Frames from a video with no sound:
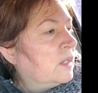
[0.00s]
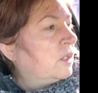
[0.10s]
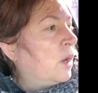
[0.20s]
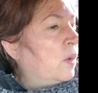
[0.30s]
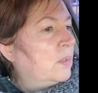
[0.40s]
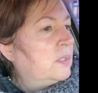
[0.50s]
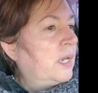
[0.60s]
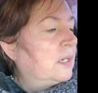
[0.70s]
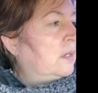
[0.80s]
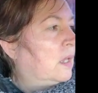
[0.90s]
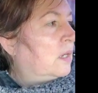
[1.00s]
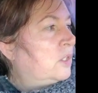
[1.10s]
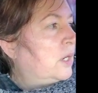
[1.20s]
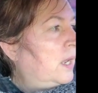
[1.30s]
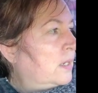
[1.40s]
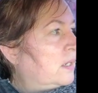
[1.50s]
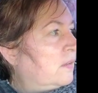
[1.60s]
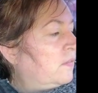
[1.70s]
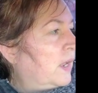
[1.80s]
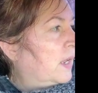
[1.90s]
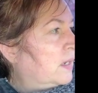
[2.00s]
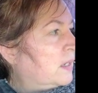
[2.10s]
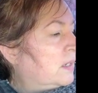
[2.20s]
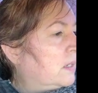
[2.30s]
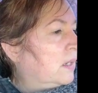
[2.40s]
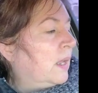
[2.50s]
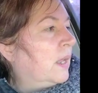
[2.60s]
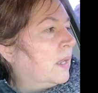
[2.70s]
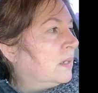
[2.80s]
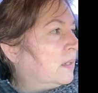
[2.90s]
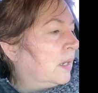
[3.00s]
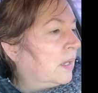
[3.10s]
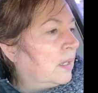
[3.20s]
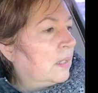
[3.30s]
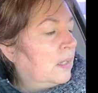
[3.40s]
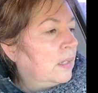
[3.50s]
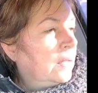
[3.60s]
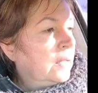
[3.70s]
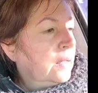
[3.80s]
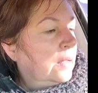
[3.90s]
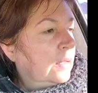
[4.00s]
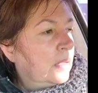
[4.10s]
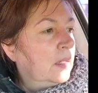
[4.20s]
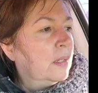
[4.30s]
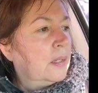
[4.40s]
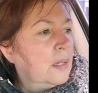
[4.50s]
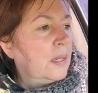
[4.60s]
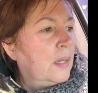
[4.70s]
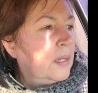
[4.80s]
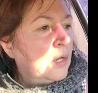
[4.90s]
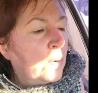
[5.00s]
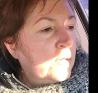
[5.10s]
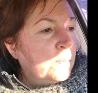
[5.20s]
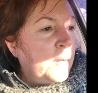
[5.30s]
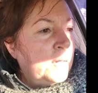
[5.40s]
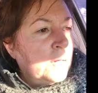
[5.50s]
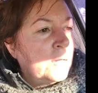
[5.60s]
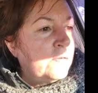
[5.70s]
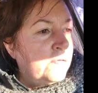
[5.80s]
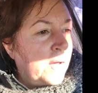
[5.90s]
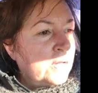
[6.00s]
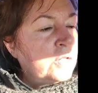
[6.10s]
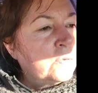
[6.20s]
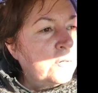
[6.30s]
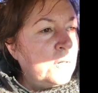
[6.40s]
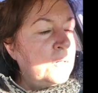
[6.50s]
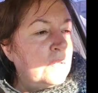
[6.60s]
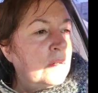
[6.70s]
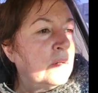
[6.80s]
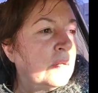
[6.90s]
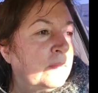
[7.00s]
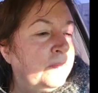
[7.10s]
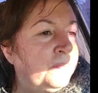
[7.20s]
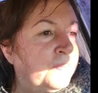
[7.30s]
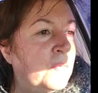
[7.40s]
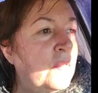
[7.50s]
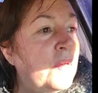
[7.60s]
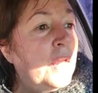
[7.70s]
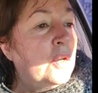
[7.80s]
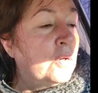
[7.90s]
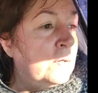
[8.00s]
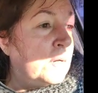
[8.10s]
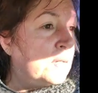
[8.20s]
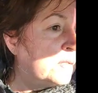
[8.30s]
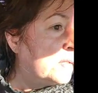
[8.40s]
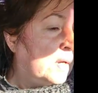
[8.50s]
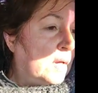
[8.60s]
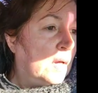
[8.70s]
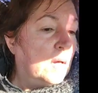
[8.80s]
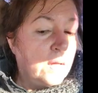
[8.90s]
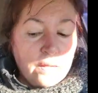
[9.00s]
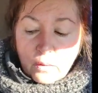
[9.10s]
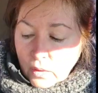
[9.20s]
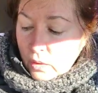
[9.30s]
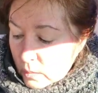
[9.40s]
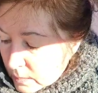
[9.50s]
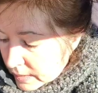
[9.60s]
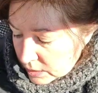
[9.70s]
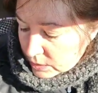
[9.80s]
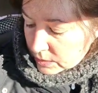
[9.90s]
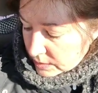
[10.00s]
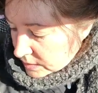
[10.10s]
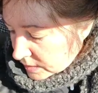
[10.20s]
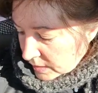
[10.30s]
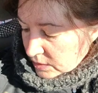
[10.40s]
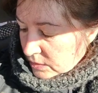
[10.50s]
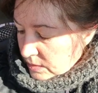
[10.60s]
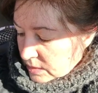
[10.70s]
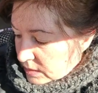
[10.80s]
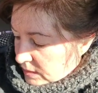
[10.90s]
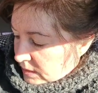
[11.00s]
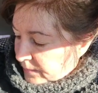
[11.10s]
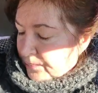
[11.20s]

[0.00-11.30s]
So technology has advanced, and uh, you know, it's making it faster and easier, and thank goodness. Oh my goodness, thank goodness.